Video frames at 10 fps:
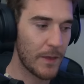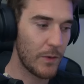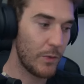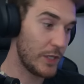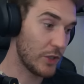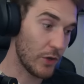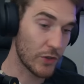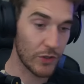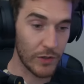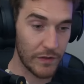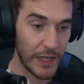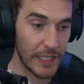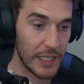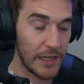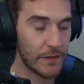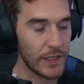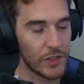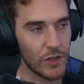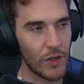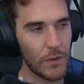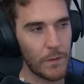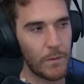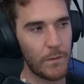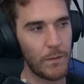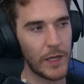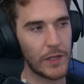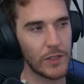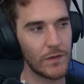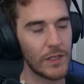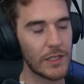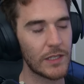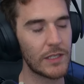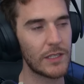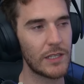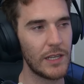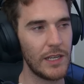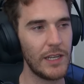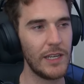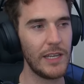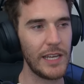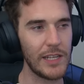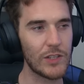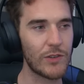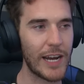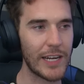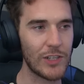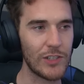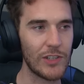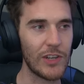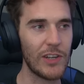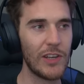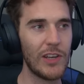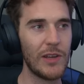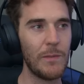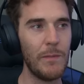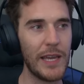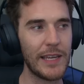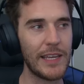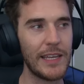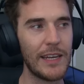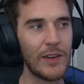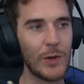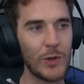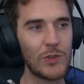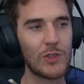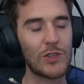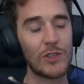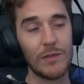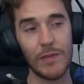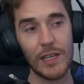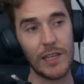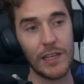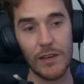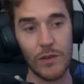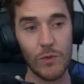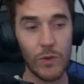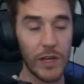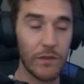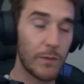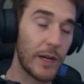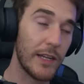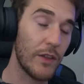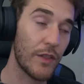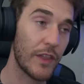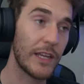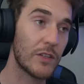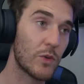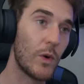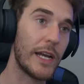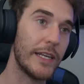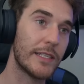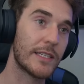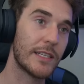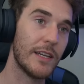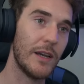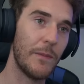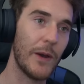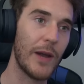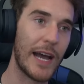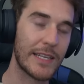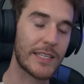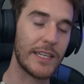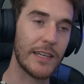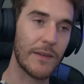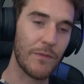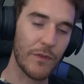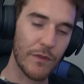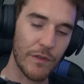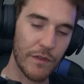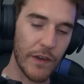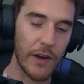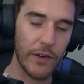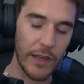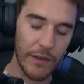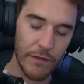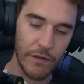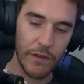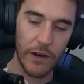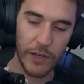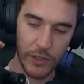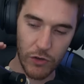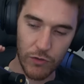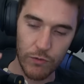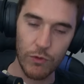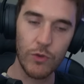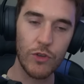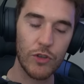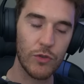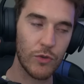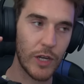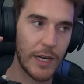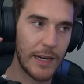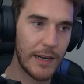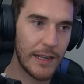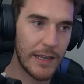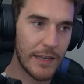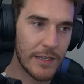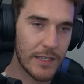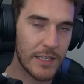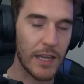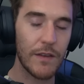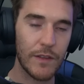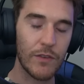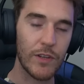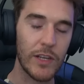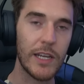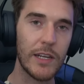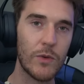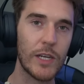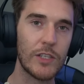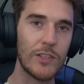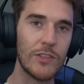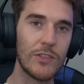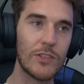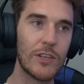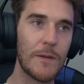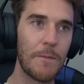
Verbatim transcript: which also affects safety. So because of this interaction making us and making whatever pilot think twice about asking very, very crucial safety related questions,